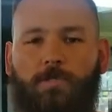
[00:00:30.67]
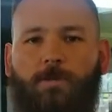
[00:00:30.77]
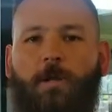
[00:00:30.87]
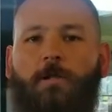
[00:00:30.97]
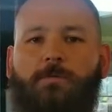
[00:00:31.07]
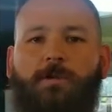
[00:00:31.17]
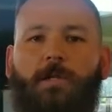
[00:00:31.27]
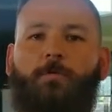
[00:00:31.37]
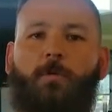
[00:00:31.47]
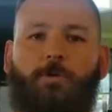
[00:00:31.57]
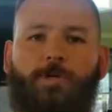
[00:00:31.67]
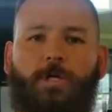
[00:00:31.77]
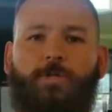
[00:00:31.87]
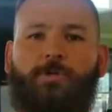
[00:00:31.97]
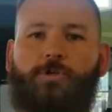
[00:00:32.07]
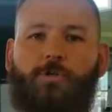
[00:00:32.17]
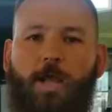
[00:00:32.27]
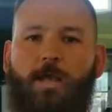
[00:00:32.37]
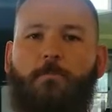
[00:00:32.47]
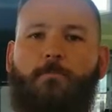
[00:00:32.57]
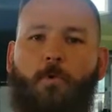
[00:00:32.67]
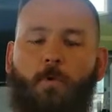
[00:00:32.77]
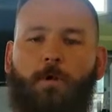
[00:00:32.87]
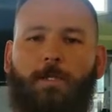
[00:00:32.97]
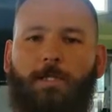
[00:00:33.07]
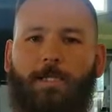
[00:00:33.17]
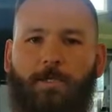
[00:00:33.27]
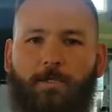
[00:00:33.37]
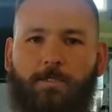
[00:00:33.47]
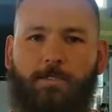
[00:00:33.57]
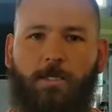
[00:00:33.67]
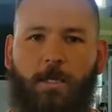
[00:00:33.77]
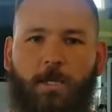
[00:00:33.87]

but ultimately what we're trying to do is create more leaders.